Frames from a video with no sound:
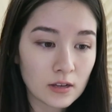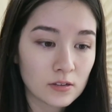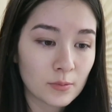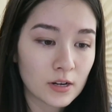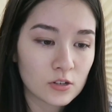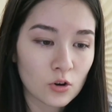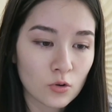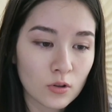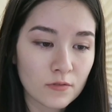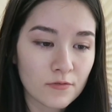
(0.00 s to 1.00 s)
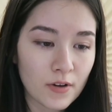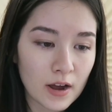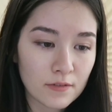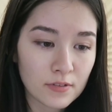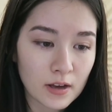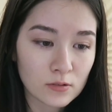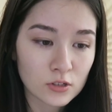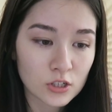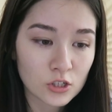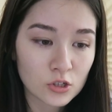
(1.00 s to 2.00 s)
I spent a total of
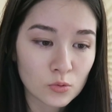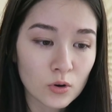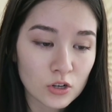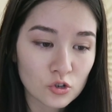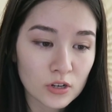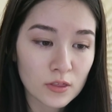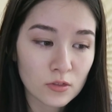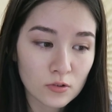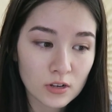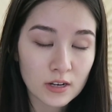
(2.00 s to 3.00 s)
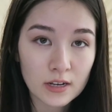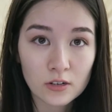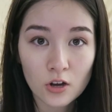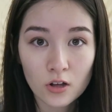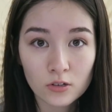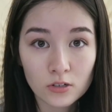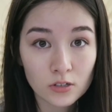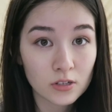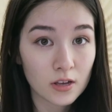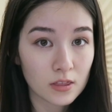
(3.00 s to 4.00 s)

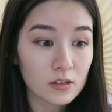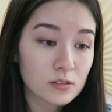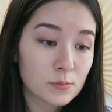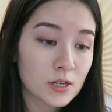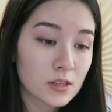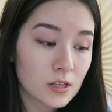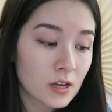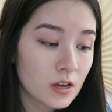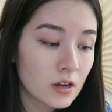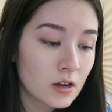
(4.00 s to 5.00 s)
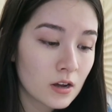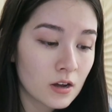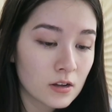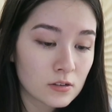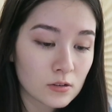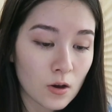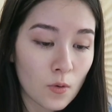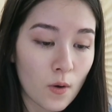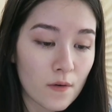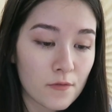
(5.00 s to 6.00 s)
$5,239 this month.
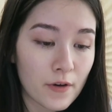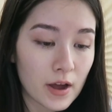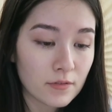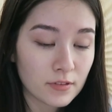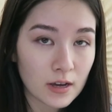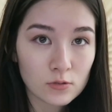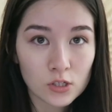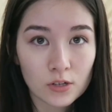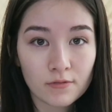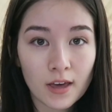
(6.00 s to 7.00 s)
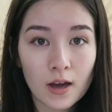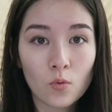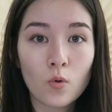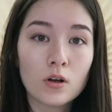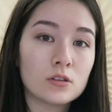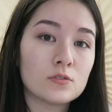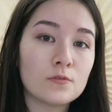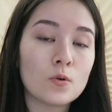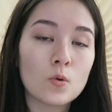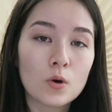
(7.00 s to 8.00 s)
So $5,000 of that
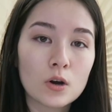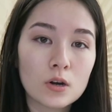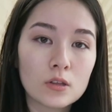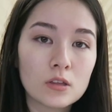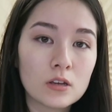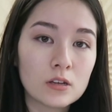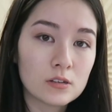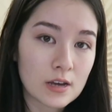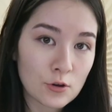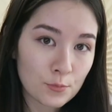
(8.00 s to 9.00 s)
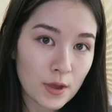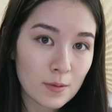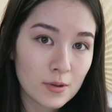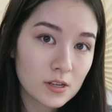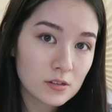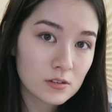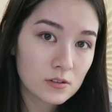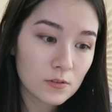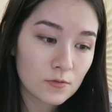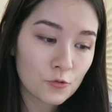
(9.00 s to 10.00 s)
was for the down payment
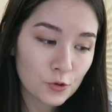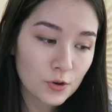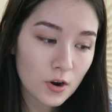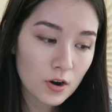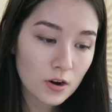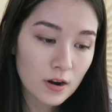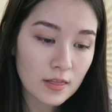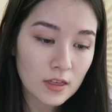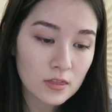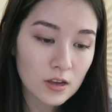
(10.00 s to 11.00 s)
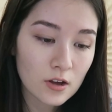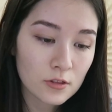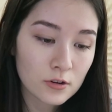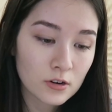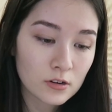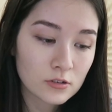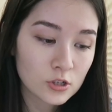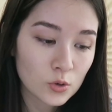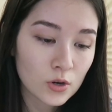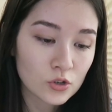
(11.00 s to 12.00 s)
for the car, and then the other
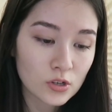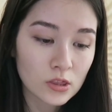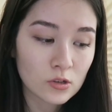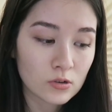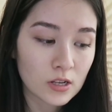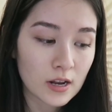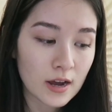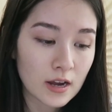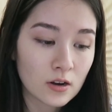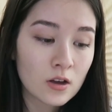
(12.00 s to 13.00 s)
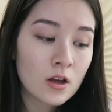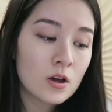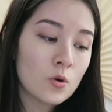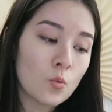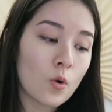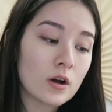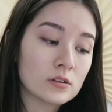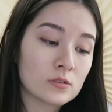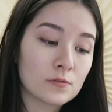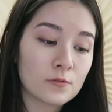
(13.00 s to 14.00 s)
$239
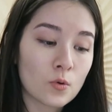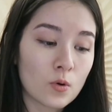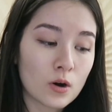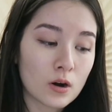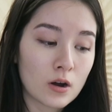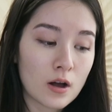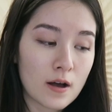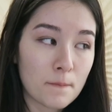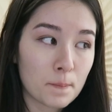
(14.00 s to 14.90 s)
was for,